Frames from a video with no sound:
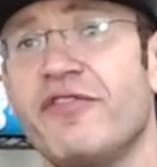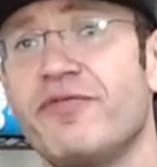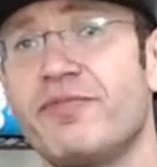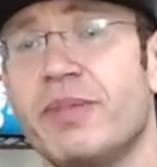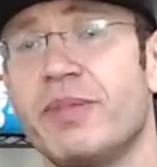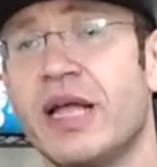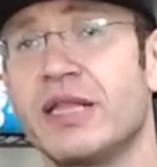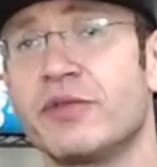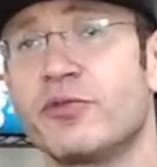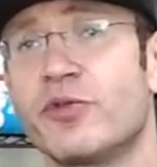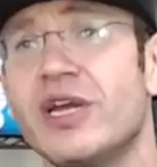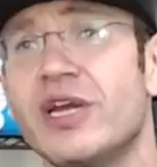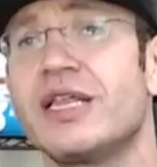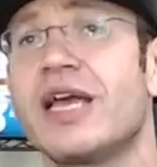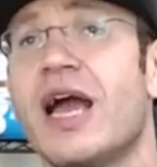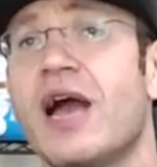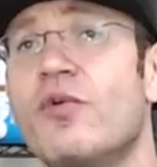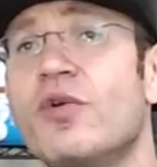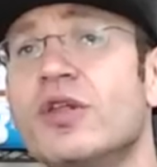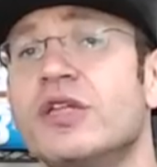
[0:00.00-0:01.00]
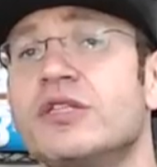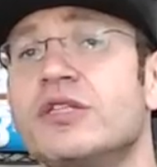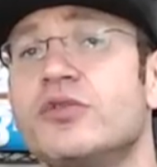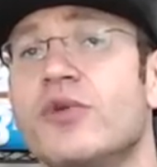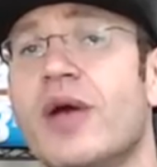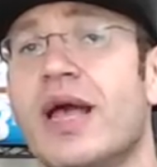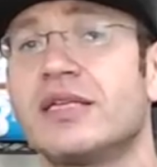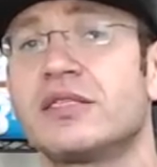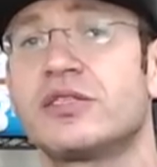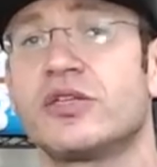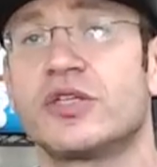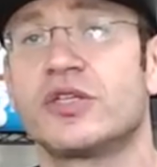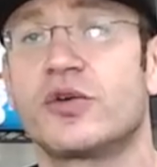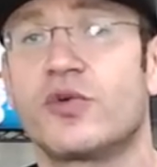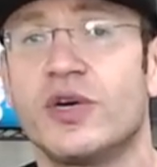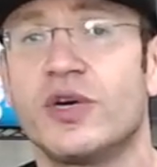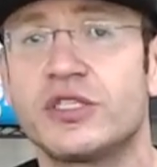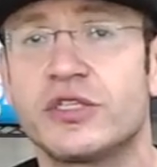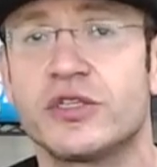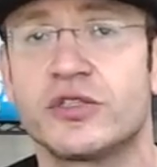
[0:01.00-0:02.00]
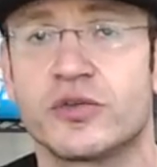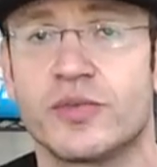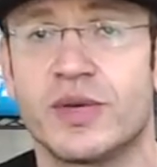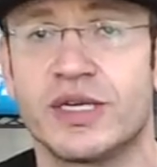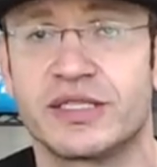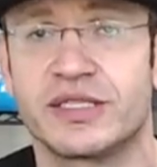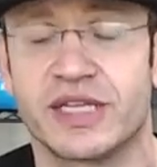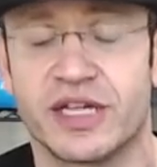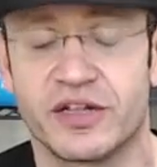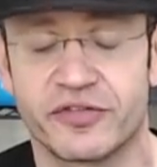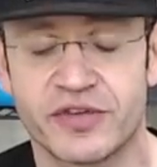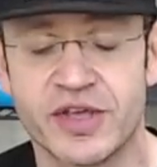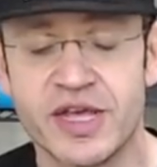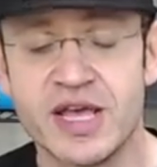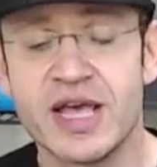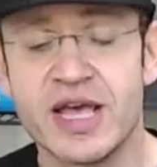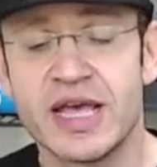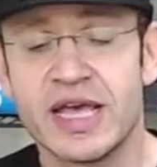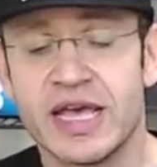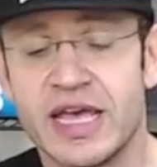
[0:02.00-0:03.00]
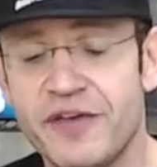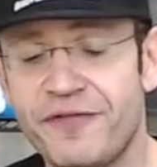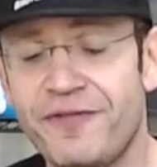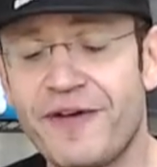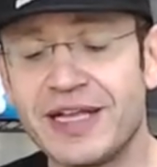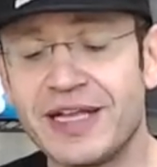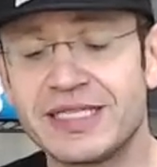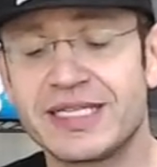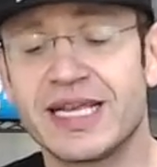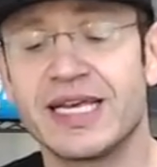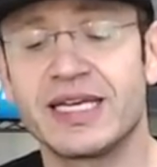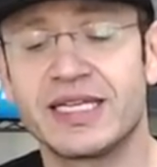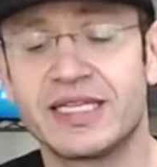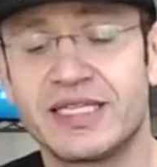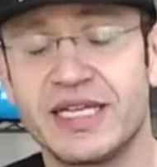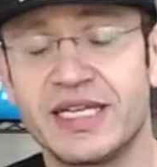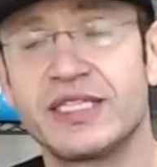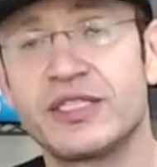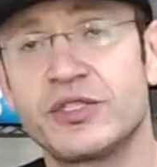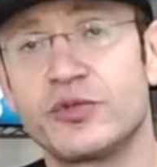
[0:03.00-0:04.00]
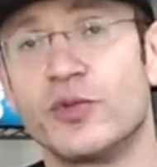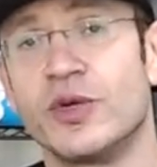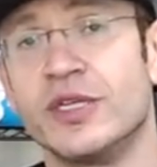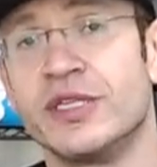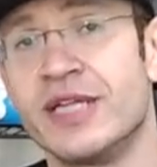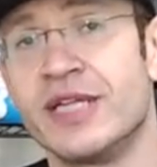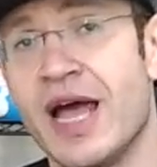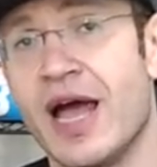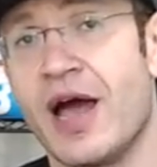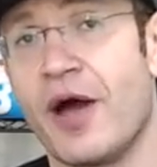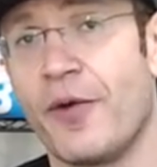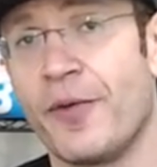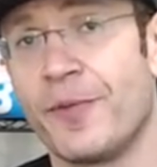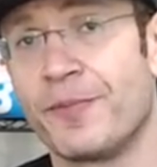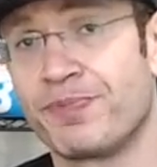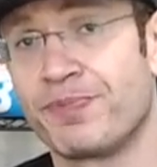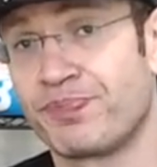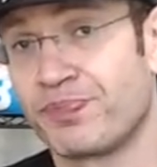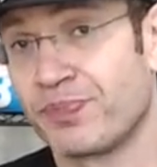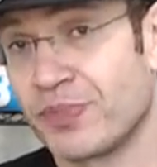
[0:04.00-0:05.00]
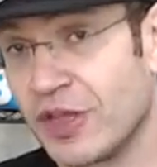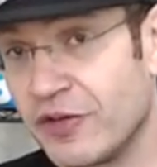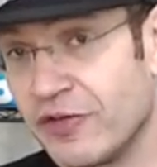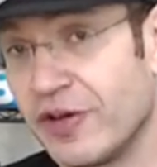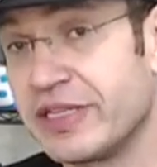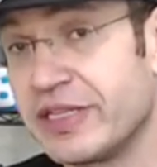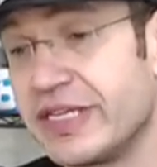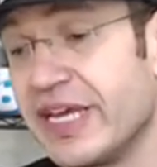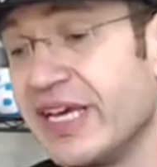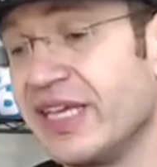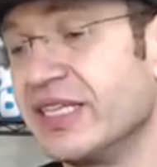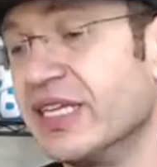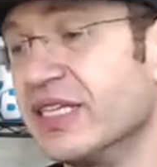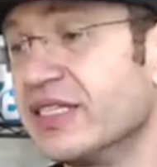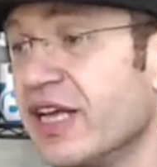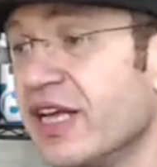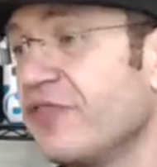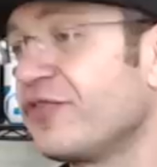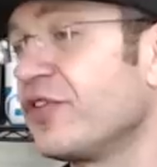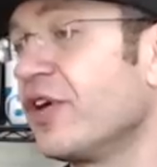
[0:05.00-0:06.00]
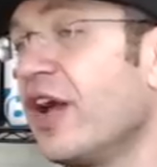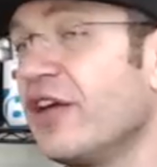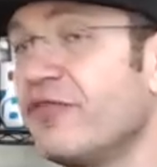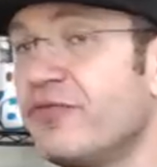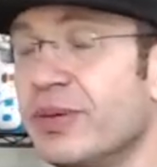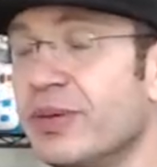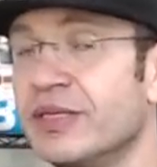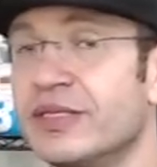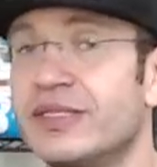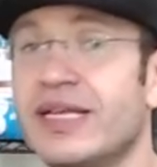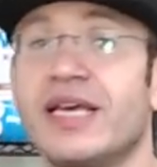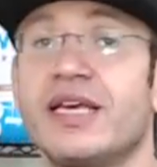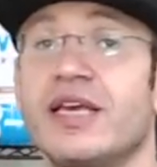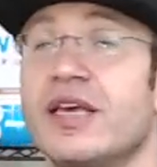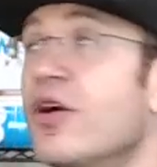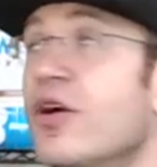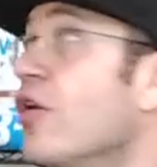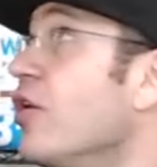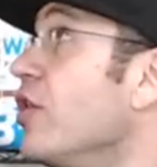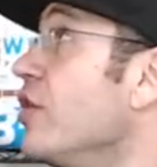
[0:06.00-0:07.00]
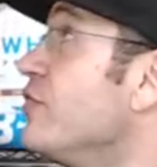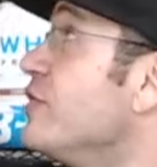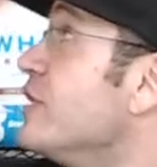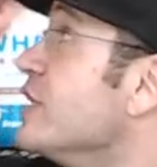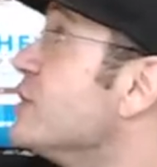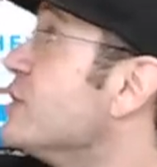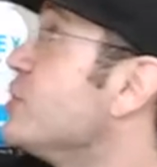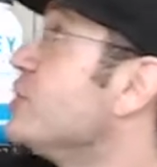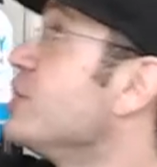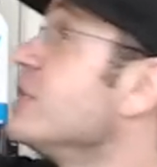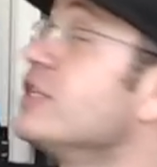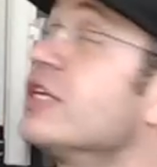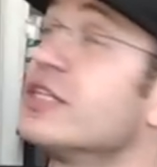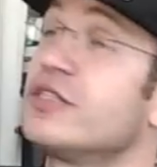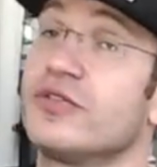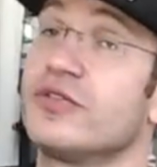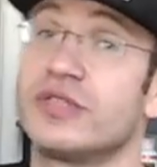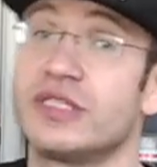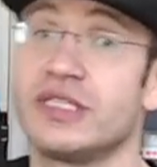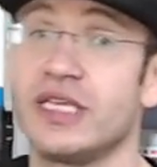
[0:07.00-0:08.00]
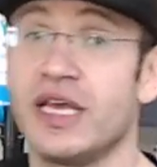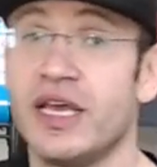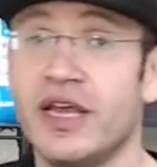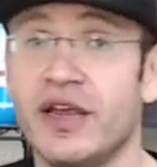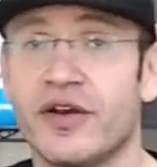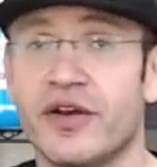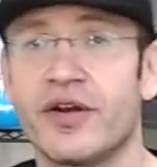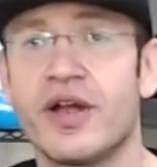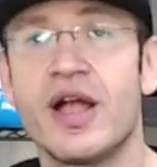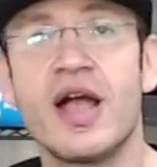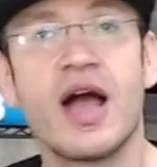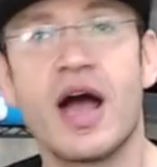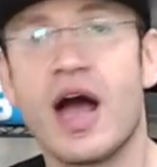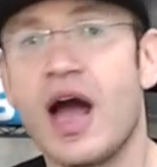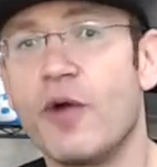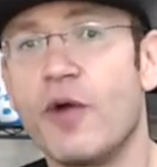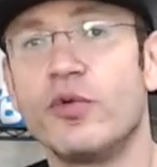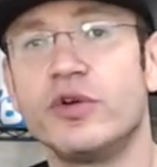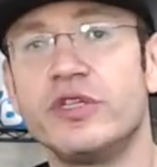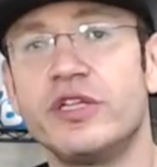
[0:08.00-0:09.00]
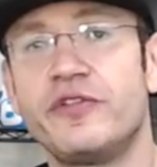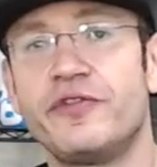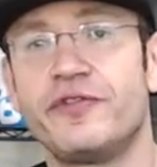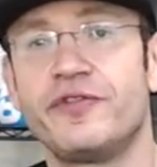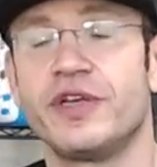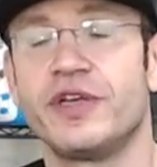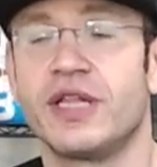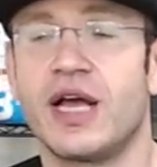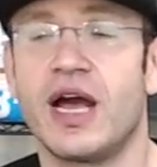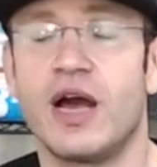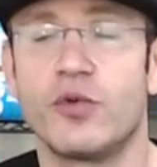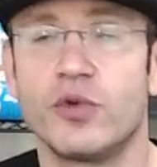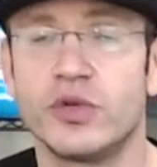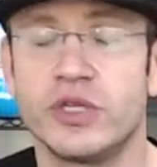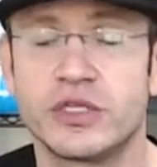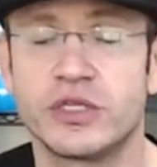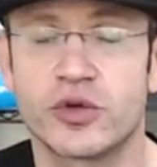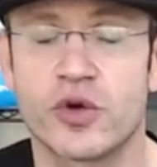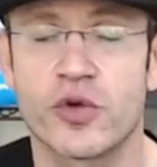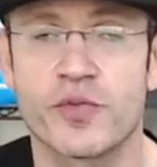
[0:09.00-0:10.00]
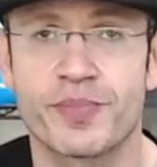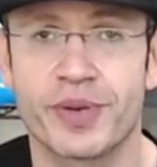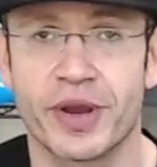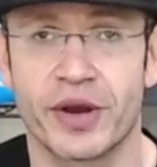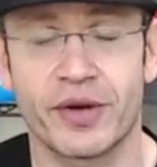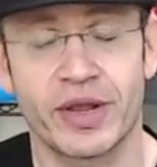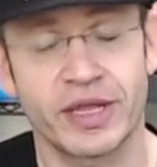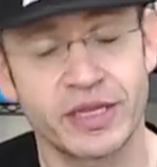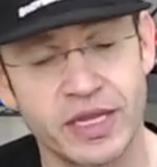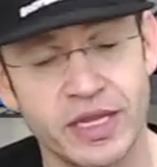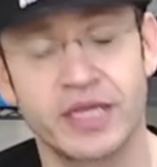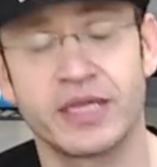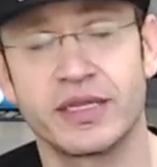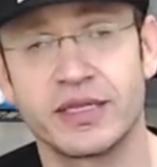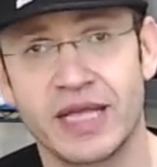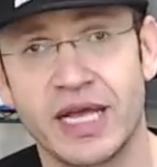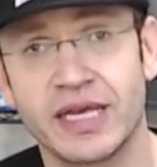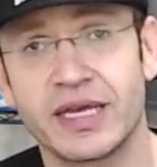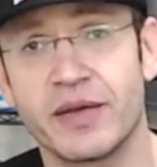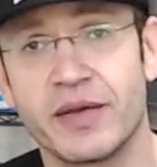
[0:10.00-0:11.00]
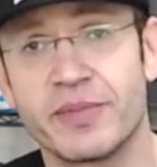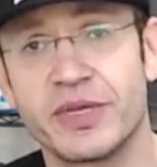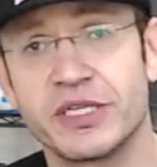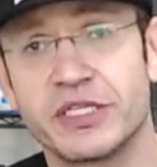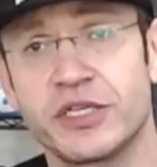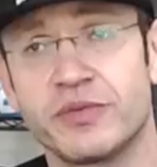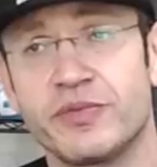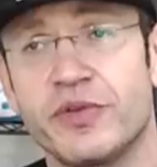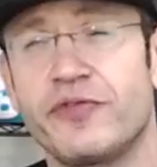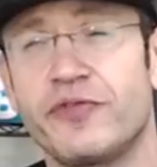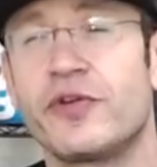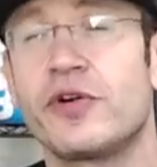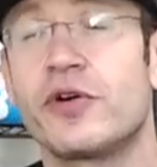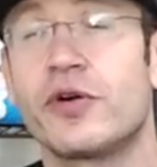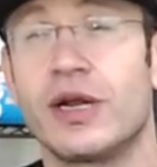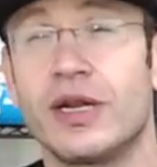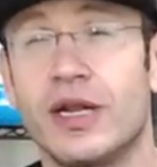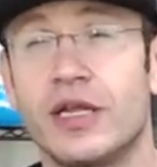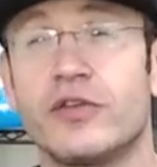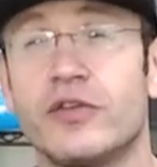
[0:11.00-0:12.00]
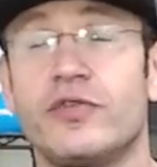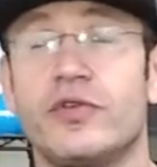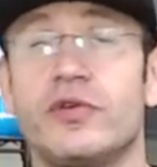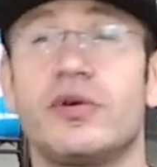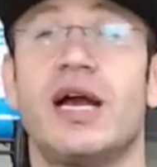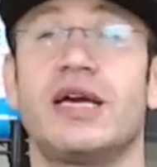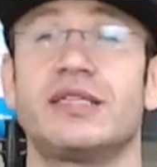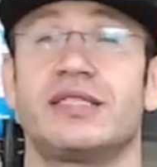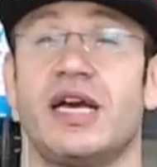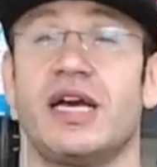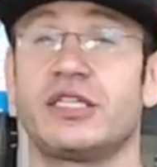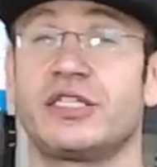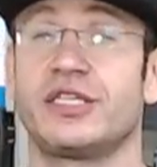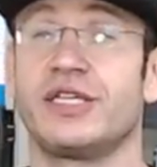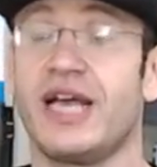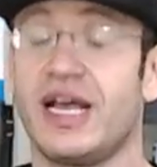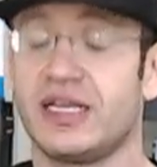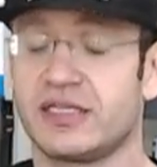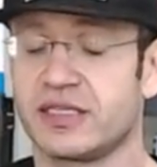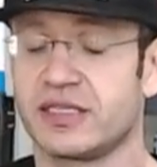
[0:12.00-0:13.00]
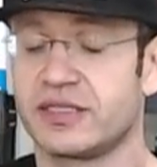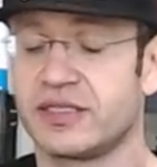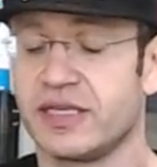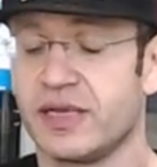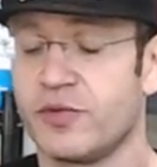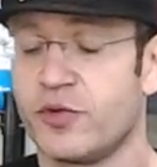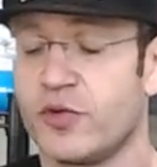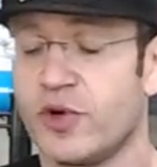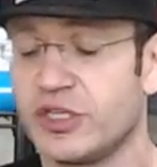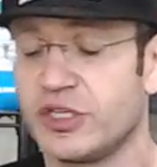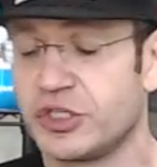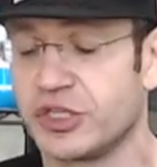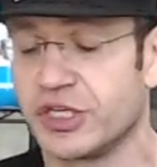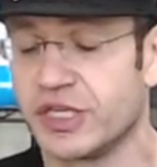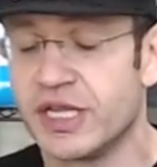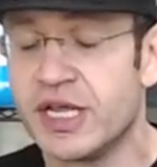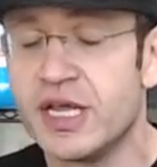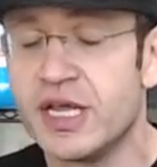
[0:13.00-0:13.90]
And really, I wanted to answer the question to myself, if I take this one now, if I take this after I've been taking all of this shit that you see here, how would it feel? How would it compare? And like I mentioned before, a lot of you guys actually asked the same question,